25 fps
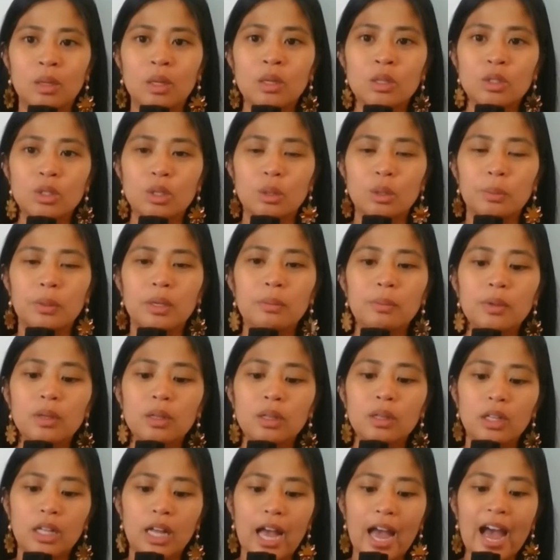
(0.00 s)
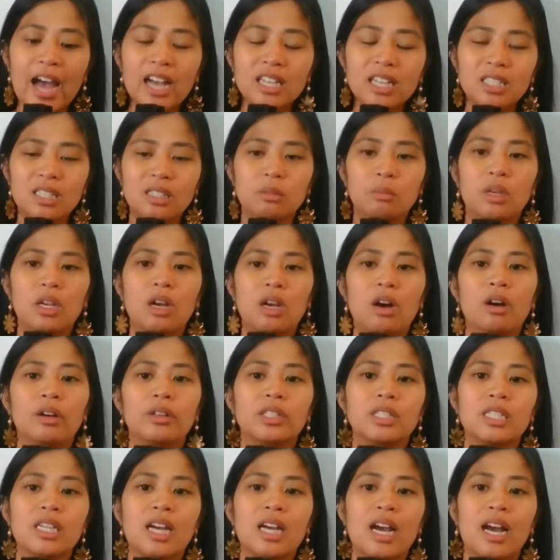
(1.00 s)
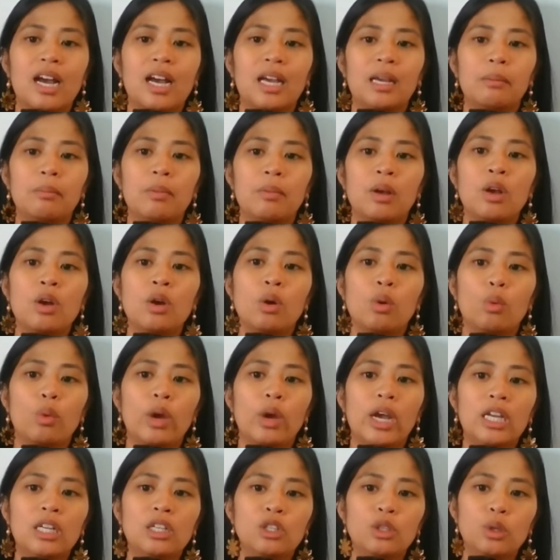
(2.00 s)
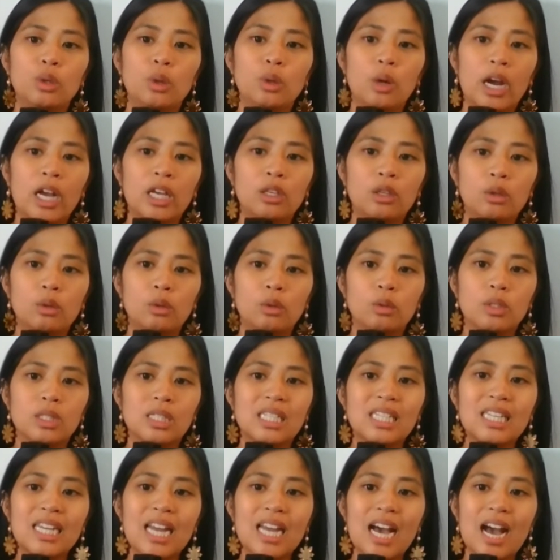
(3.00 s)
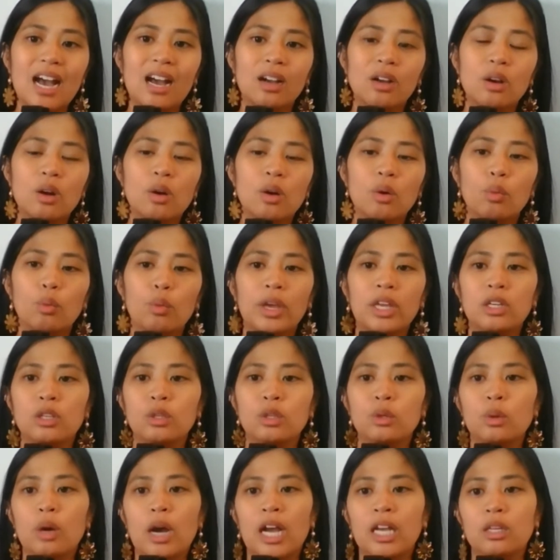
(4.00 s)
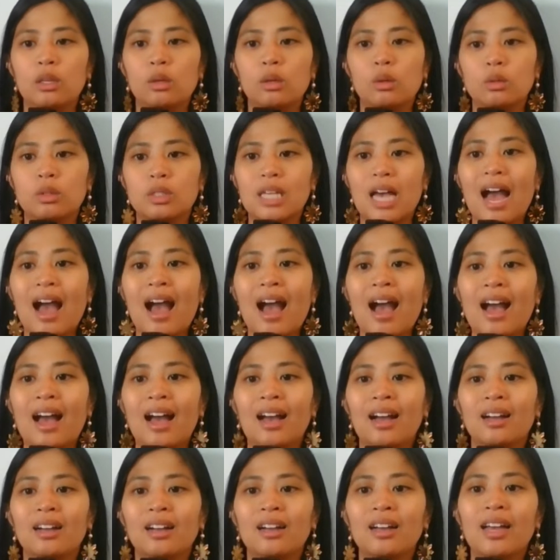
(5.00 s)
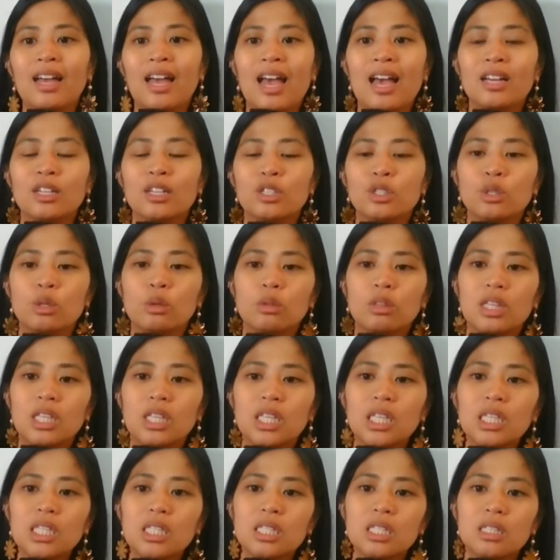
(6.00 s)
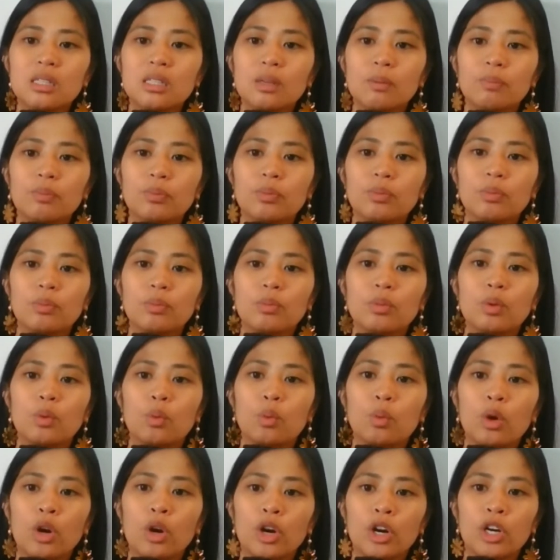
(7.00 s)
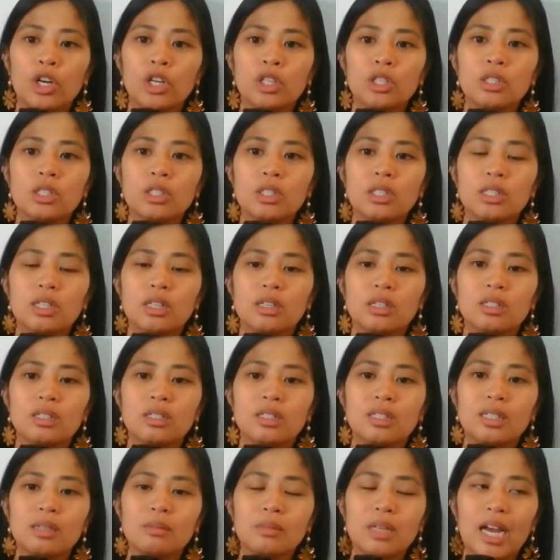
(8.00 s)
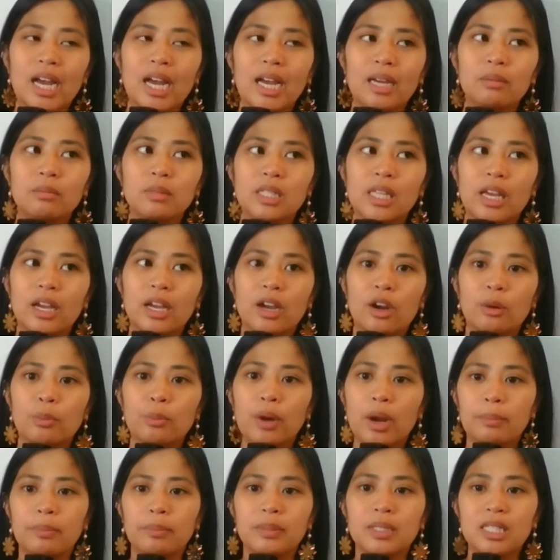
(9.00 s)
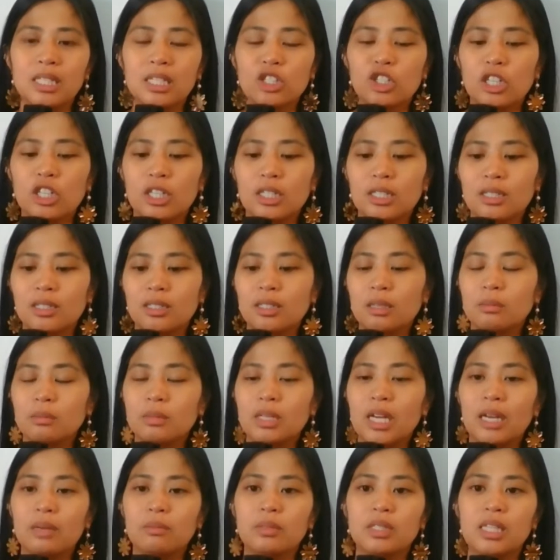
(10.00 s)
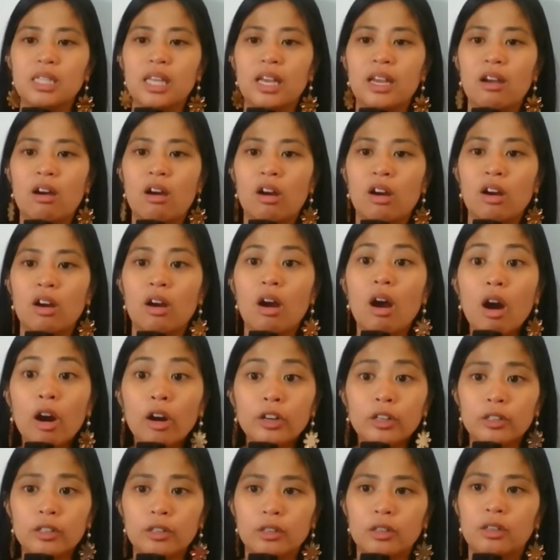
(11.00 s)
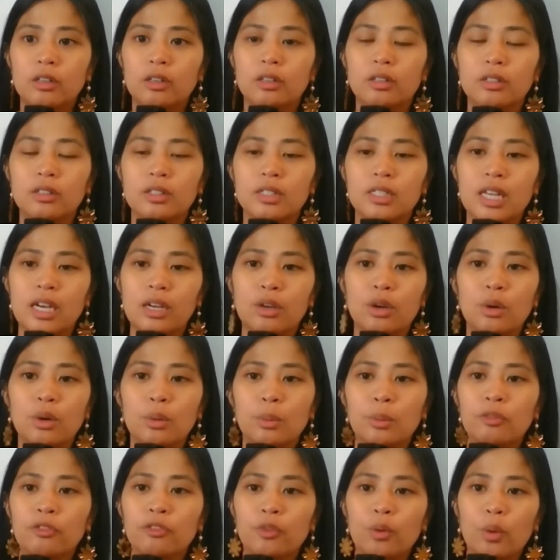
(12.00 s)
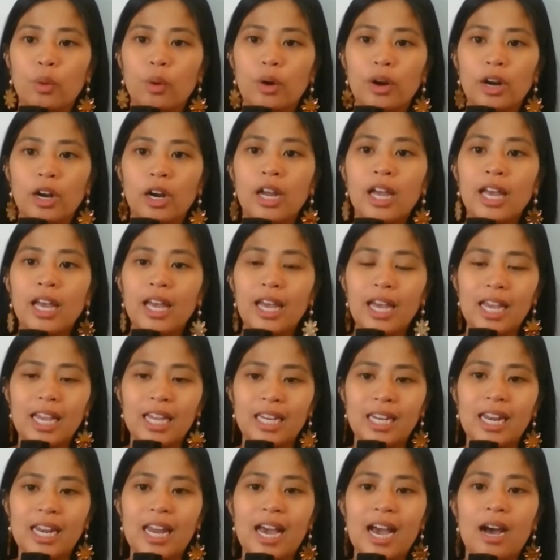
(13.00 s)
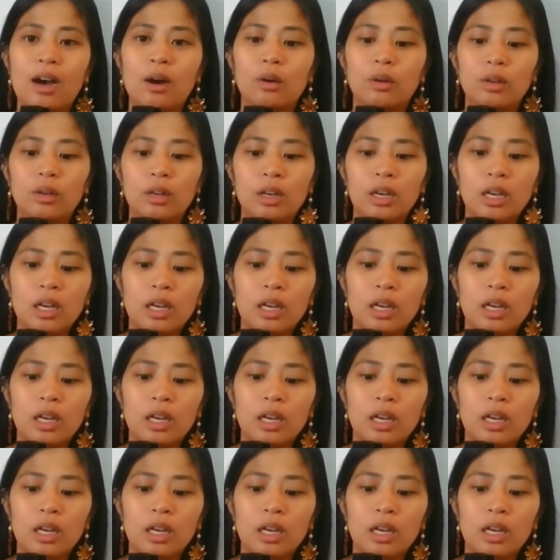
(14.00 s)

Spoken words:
So people ask me all the time, when do I use nang? When do I use ang? So these words, sometimes they are prepositions, sometimes they are articles that go before a noun.